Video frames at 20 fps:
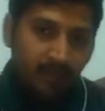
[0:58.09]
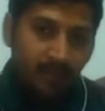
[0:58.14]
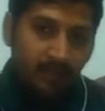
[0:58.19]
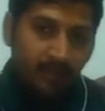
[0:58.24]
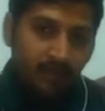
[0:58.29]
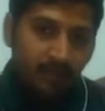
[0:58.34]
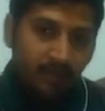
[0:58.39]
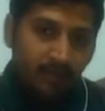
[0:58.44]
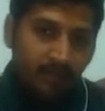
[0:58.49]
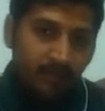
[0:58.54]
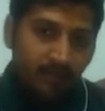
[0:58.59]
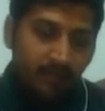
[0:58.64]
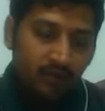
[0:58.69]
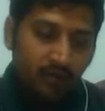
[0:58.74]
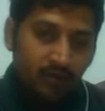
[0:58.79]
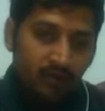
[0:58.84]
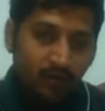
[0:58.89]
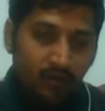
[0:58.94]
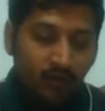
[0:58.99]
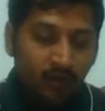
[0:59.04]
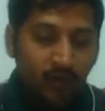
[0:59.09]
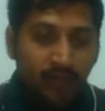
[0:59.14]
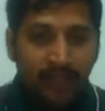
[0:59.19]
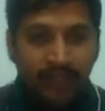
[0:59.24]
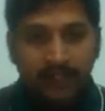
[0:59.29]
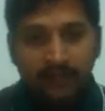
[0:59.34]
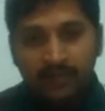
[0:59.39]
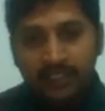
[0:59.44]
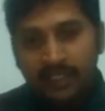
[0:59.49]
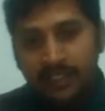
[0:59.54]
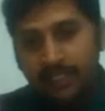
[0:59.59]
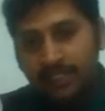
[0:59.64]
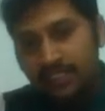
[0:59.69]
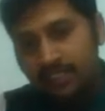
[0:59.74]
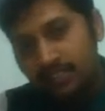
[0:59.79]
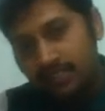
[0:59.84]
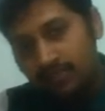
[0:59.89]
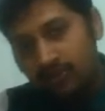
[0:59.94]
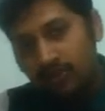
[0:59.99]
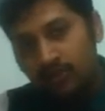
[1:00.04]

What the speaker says: So why I'm saying is,